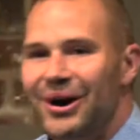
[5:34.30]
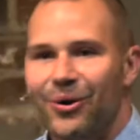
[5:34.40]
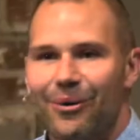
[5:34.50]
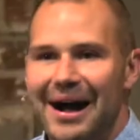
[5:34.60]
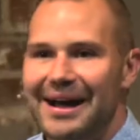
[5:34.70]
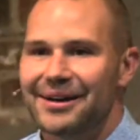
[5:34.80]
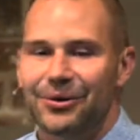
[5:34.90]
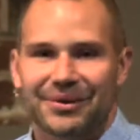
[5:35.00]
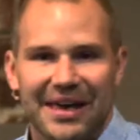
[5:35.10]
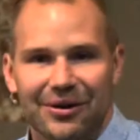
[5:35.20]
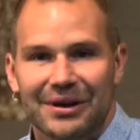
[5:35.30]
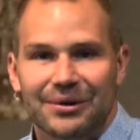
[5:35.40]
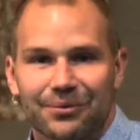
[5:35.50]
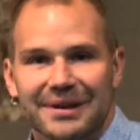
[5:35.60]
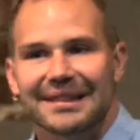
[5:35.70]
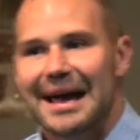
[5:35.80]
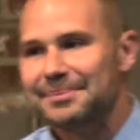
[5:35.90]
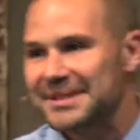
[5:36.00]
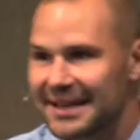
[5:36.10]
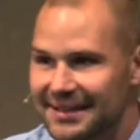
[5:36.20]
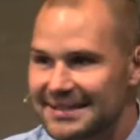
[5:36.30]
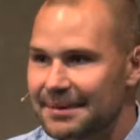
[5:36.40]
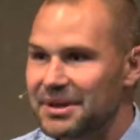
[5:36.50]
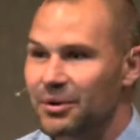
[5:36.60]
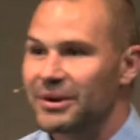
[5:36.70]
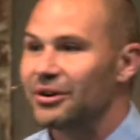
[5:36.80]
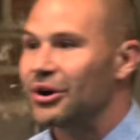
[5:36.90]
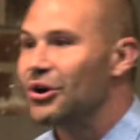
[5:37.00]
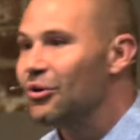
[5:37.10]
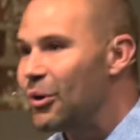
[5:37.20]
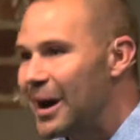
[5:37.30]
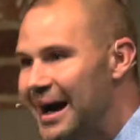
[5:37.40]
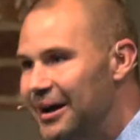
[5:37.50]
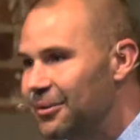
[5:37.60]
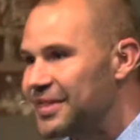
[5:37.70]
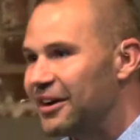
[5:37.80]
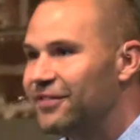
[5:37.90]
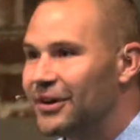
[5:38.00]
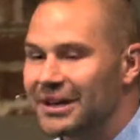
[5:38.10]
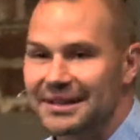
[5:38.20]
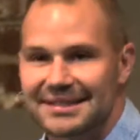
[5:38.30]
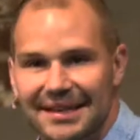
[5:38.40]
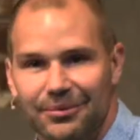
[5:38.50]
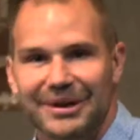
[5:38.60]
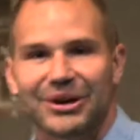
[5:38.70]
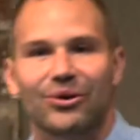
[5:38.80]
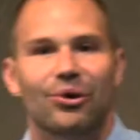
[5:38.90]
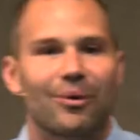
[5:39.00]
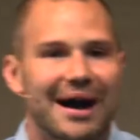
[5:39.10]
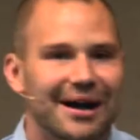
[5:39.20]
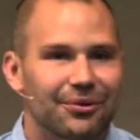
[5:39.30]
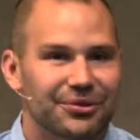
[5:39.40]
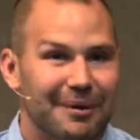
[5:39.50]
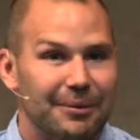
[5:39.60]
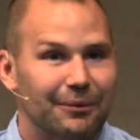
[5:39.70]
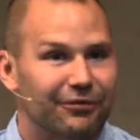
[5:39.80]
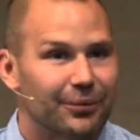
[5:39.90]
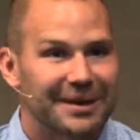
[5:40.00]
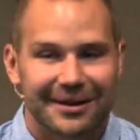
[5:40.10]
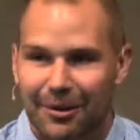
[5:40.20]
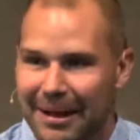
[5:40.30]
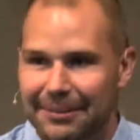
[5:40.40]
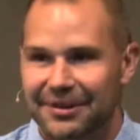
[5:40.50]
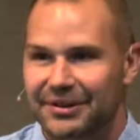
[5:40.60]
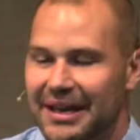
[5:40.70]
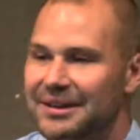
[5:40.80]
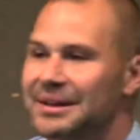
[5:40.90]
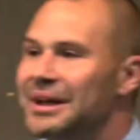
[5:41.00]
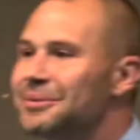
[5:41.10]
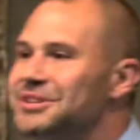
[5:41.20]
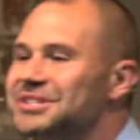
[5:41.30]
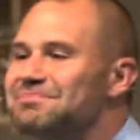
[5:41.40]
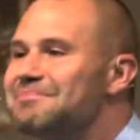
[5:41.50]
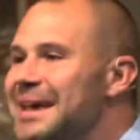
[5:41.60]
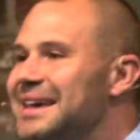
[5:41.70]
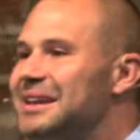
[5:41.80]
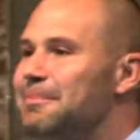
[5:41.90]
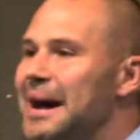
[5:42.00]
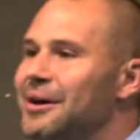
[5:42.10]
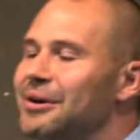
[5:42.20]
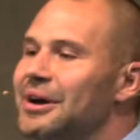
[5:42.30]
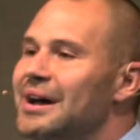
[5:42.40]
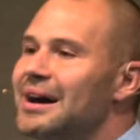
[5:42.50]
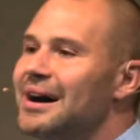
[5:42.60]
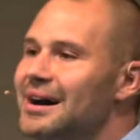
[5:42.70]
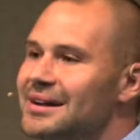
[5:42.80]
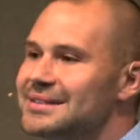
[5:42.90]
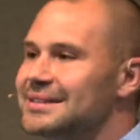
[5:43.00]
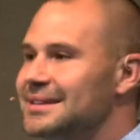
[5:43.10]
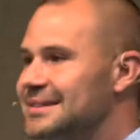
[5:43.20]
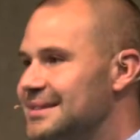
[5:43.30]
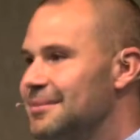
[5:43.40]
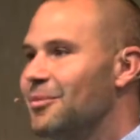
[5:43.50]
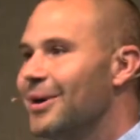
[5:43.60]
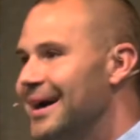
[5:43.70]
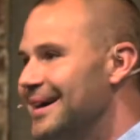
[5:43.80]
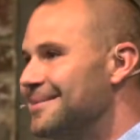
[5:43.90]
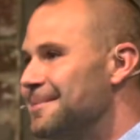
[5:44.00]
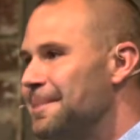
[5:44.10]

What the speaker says: a while without relapsing into something, or we don't go a while without falling into sin, or we go a while for reading our Bible every day. And we just make it about us in some way.